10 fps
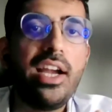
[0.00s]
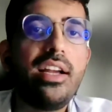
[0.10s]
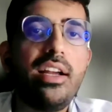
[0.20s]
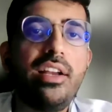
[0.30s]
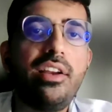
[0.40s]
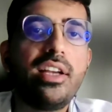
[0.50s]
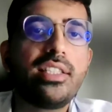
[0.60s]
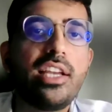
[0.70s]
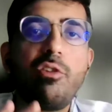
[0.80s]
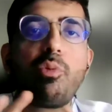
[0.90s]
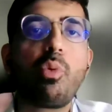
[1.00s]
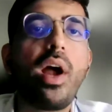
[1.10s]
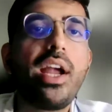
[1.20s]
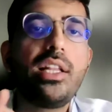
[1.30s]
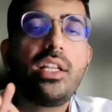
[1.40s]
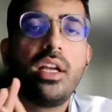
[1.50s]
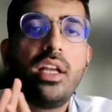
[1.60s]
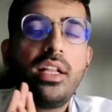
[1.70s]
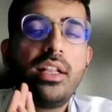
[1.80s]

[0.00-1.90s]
India is like, you provide